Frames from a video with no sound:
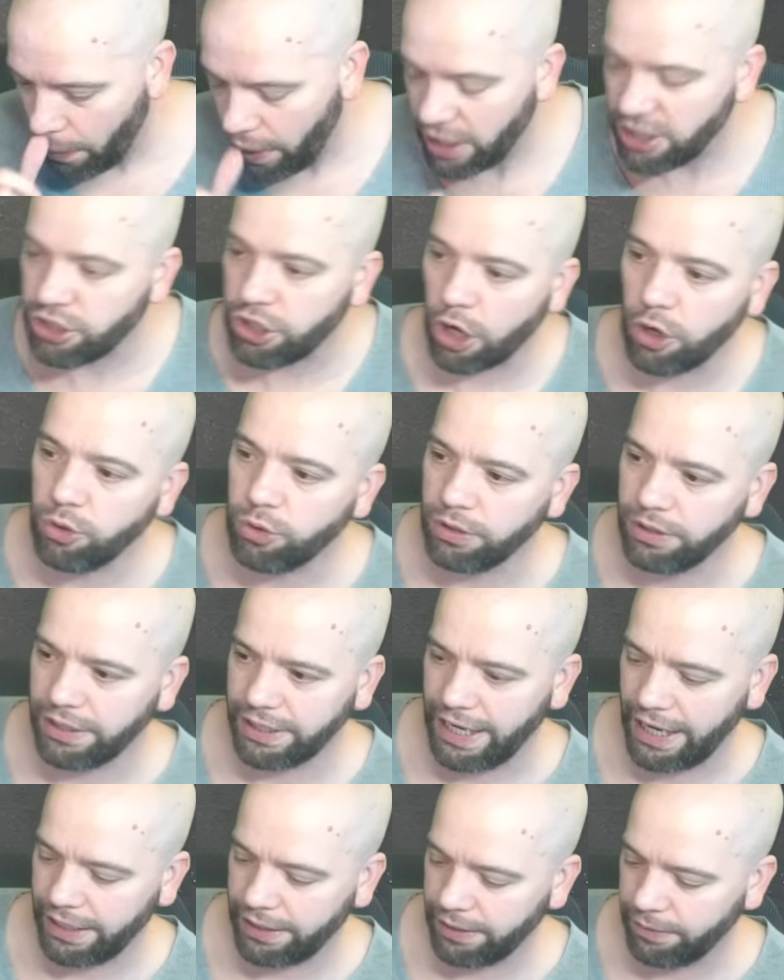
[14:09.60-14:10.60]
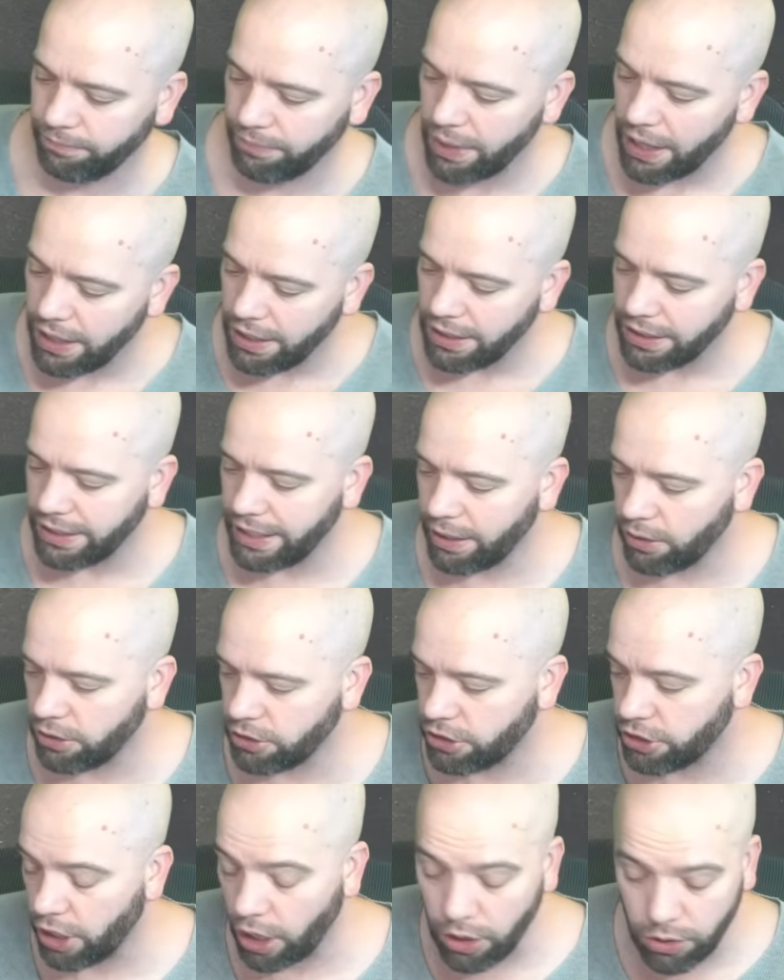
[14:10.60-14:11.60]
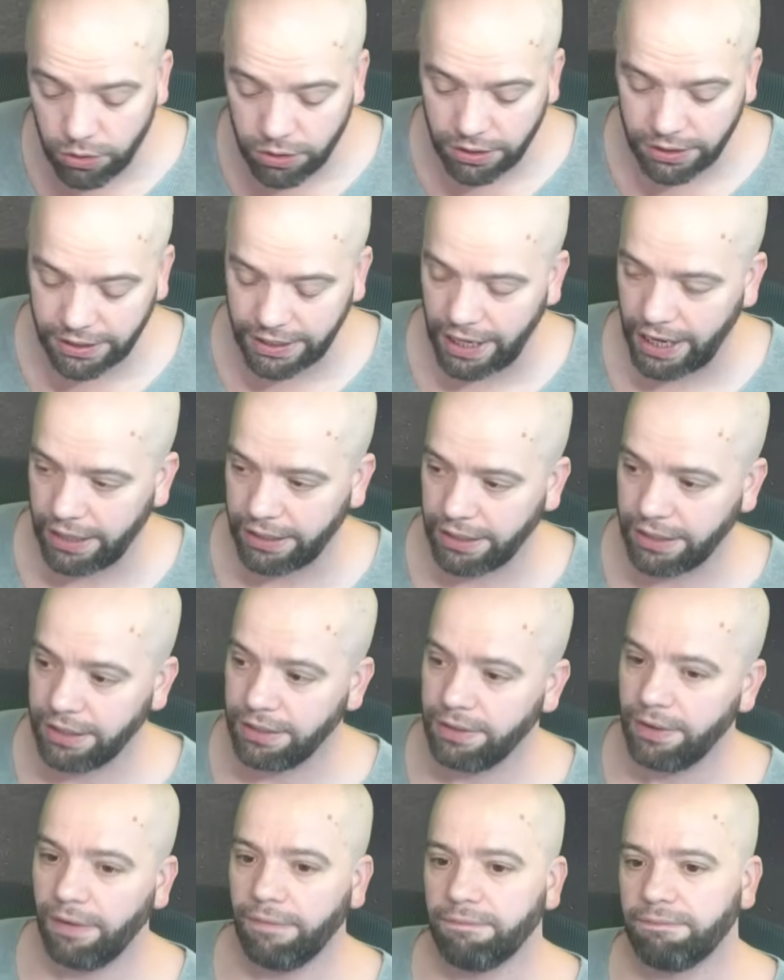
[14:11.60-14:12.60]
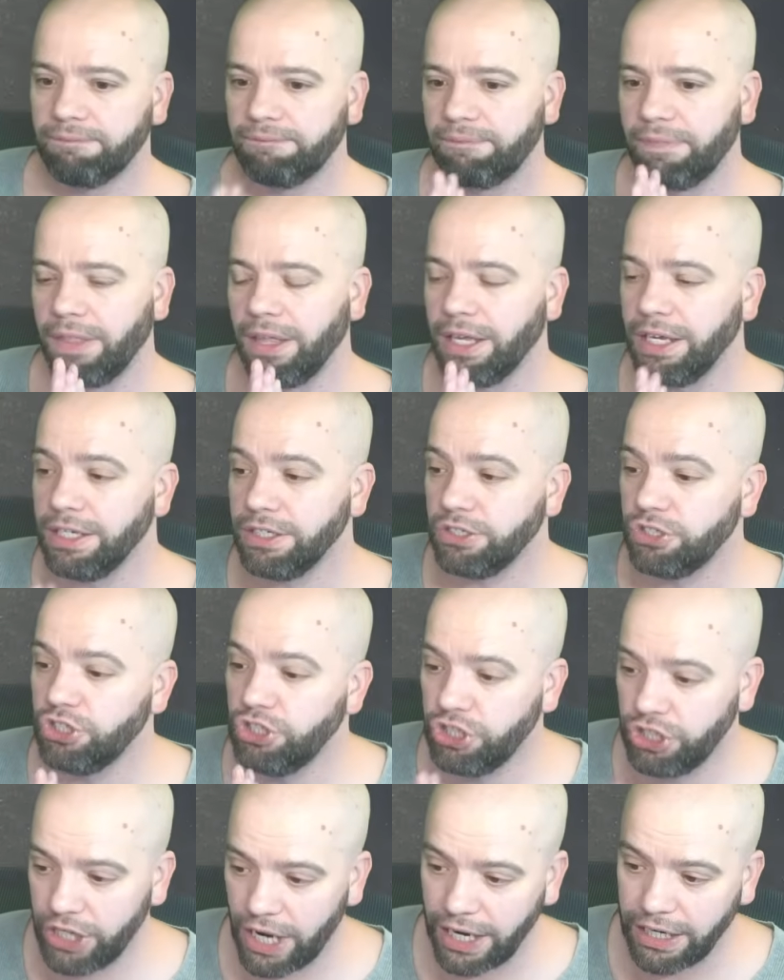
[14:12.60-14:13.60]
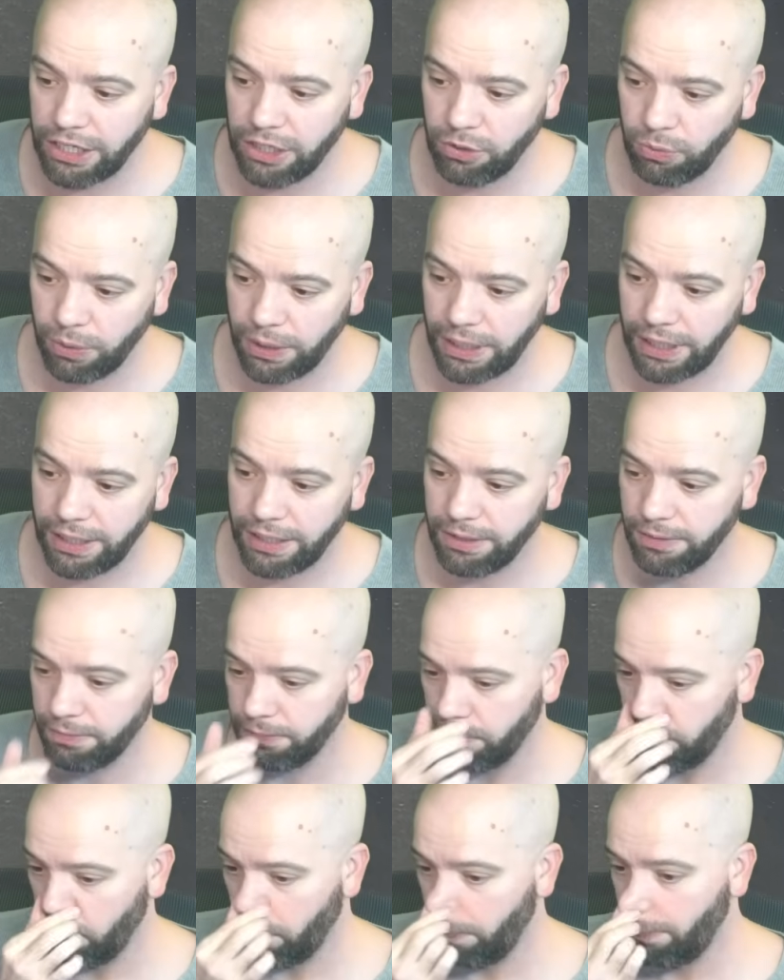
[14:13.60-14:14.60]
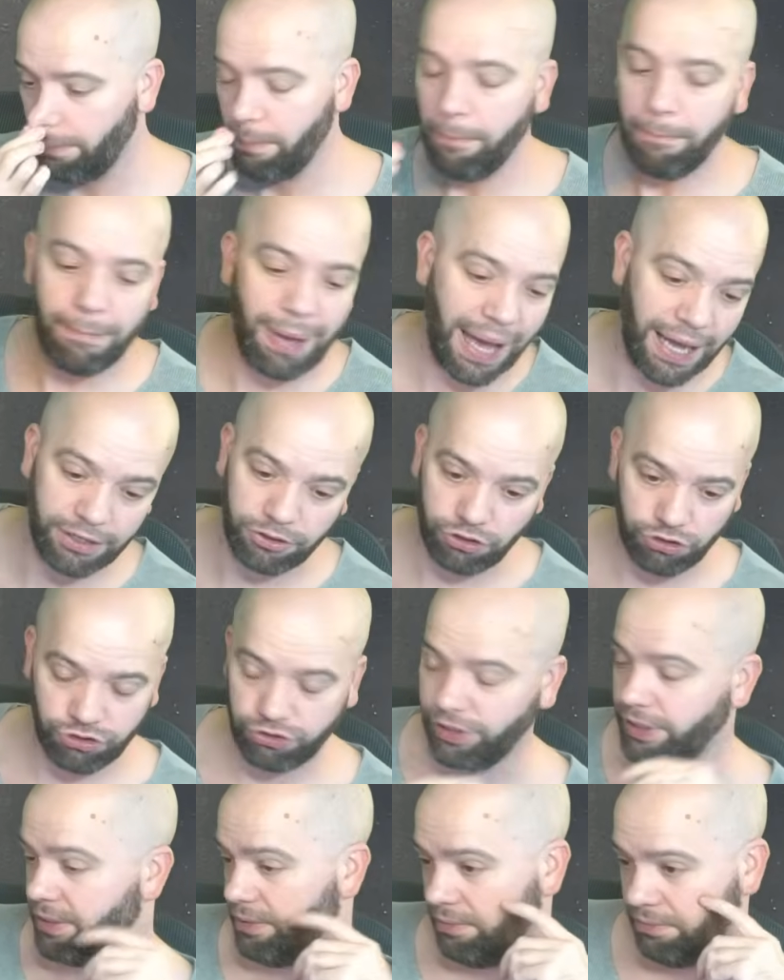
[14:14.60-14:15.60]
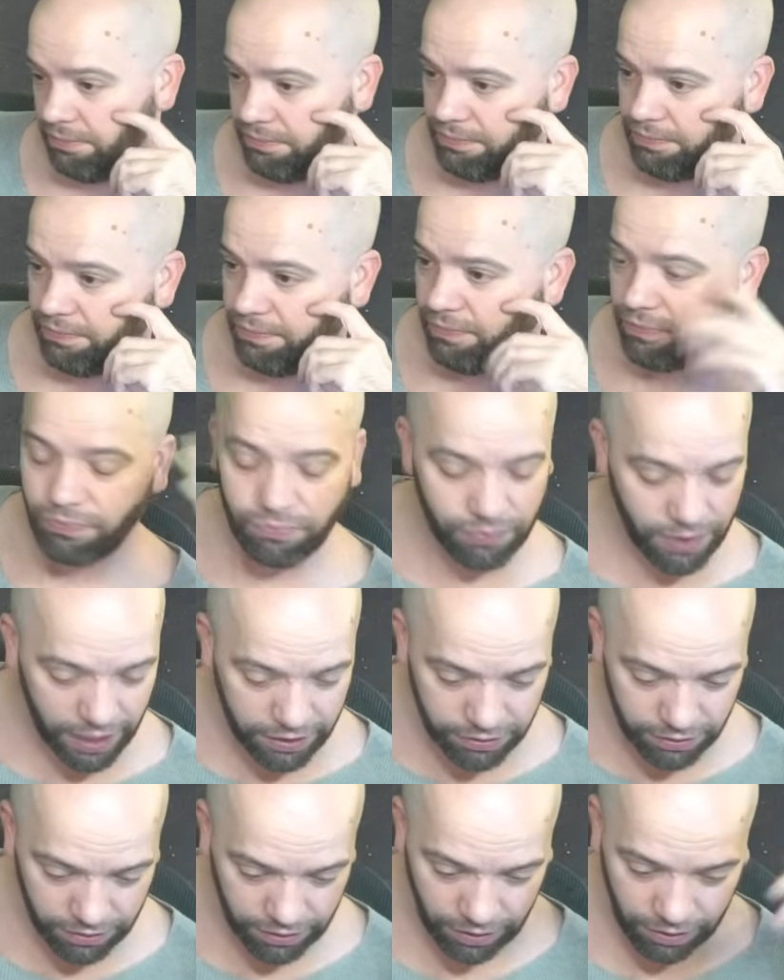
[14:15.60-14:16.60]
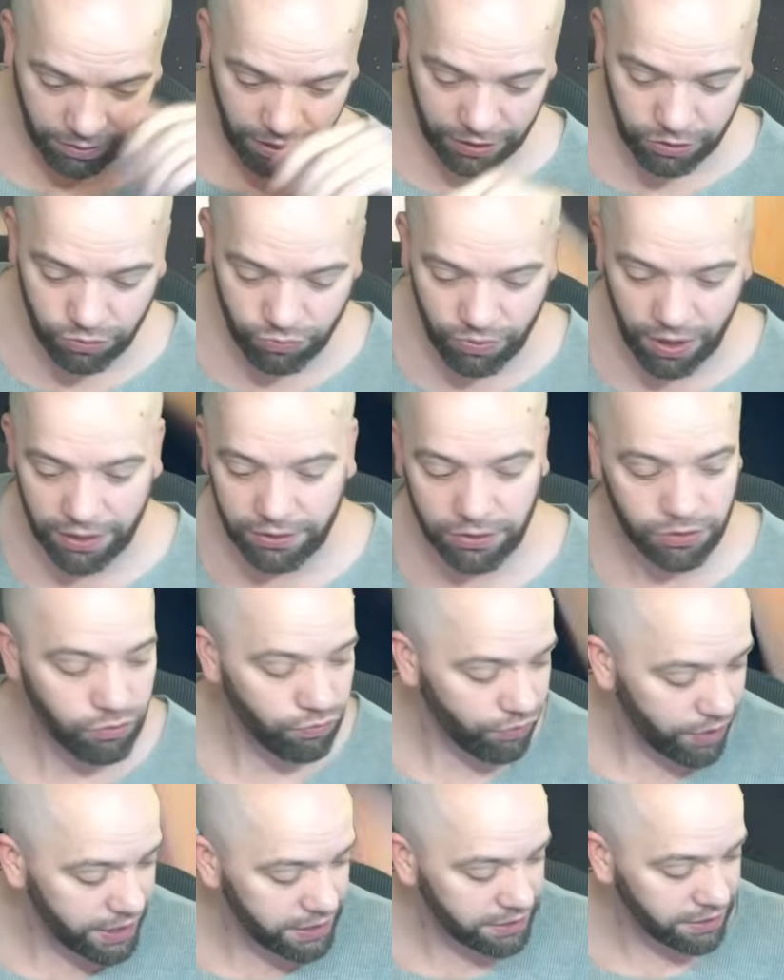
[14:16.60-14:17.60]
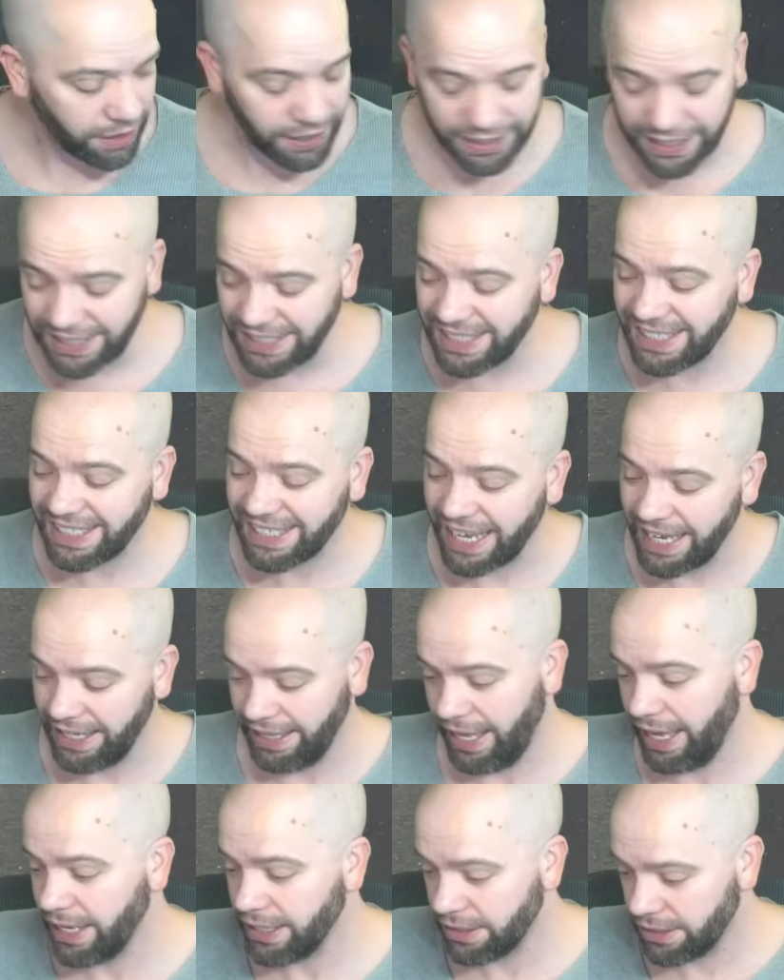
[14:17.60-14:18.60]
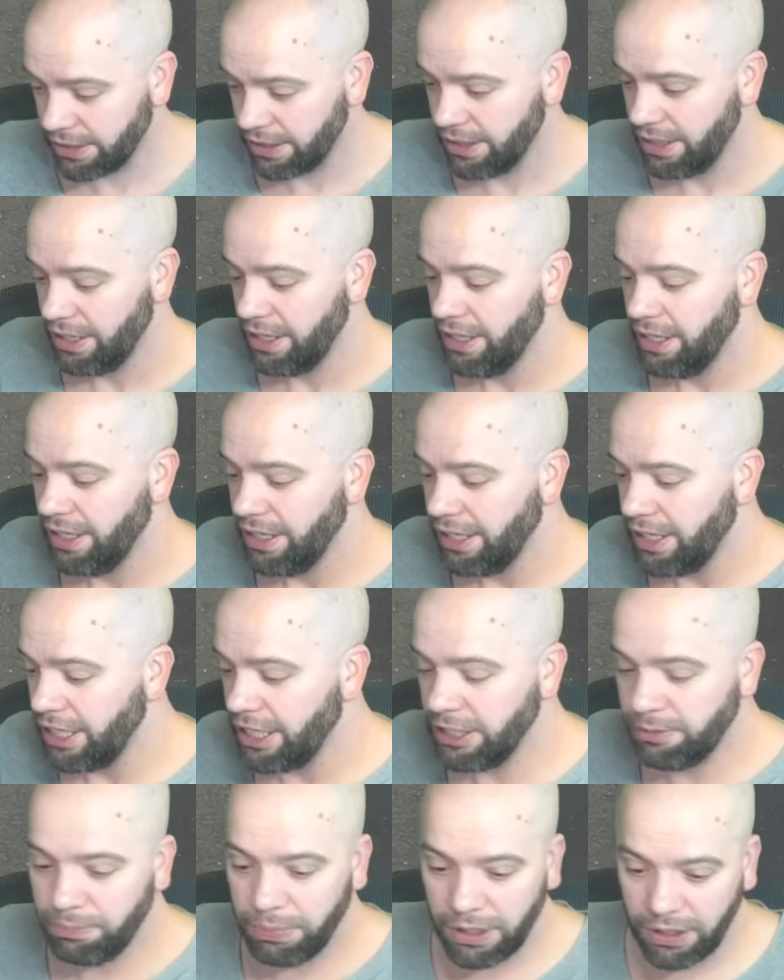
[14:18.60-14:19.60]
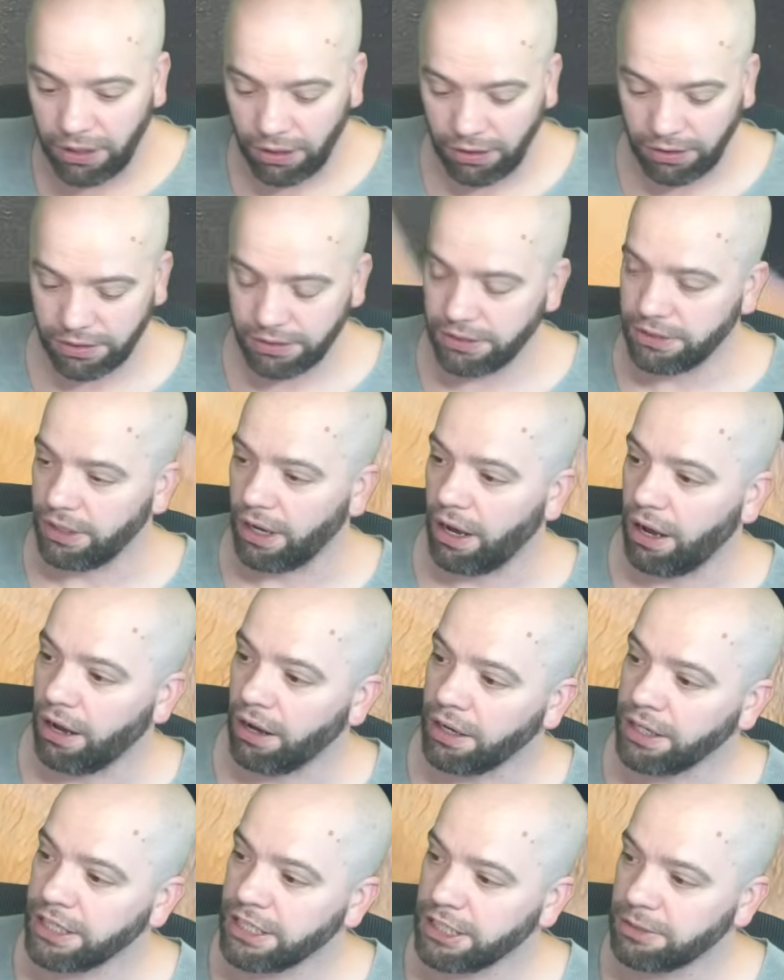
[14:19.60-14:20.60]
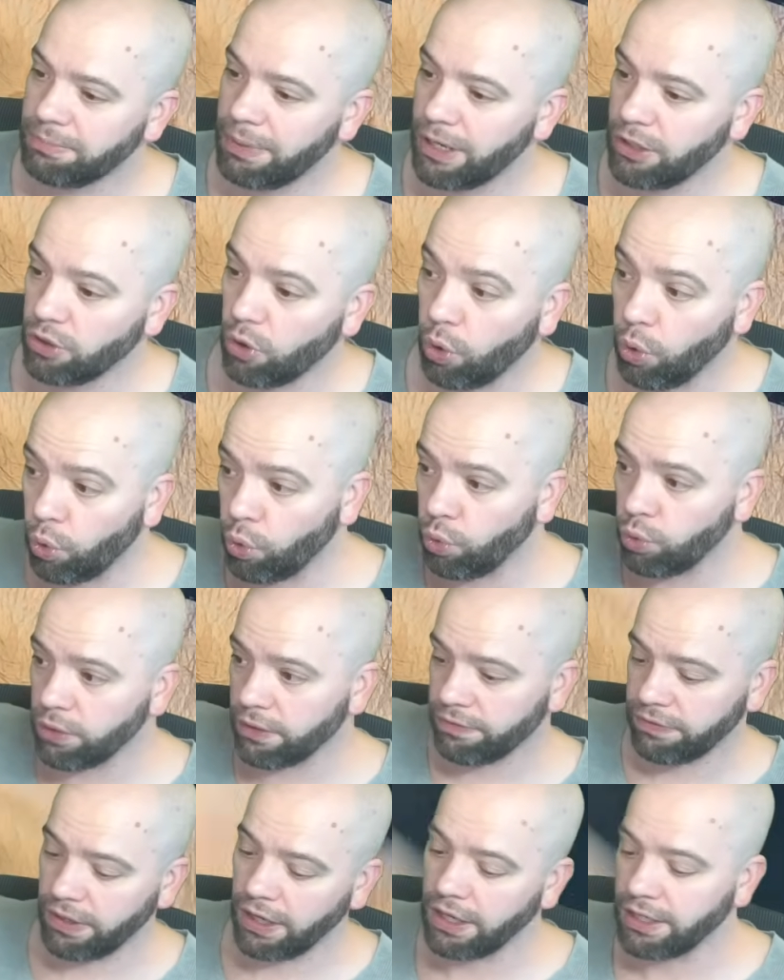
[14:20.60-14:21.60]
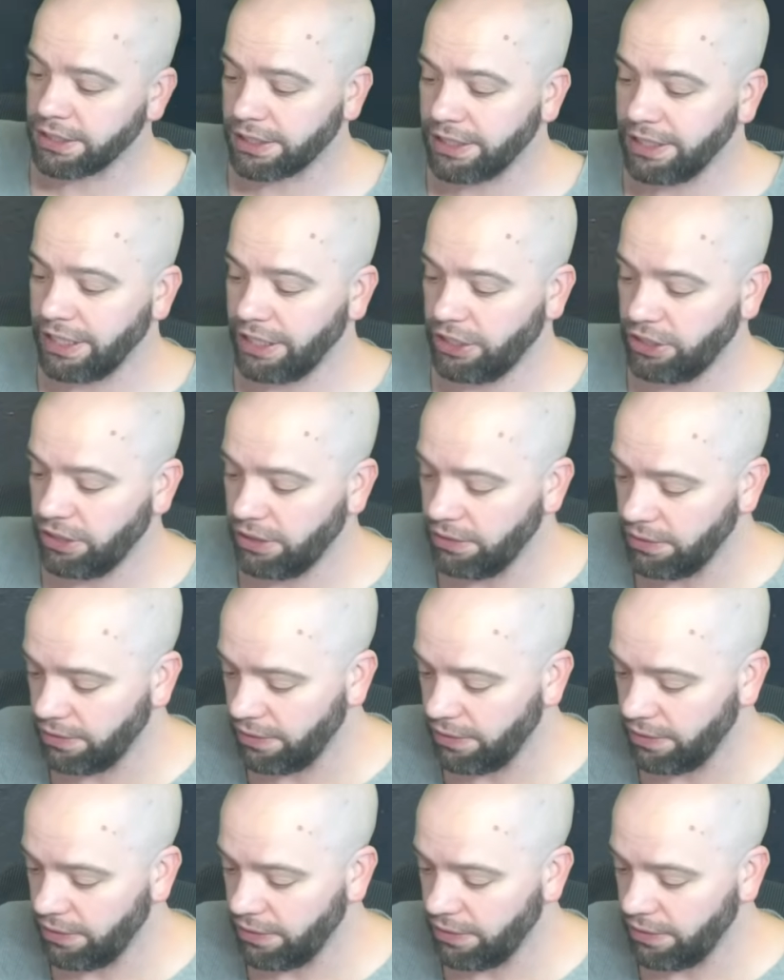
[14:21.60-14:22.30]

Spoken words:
a token caddy. Now, a token caddy is genuinely mandatory. There you go. And the reason I can say that is because I spent all of last edition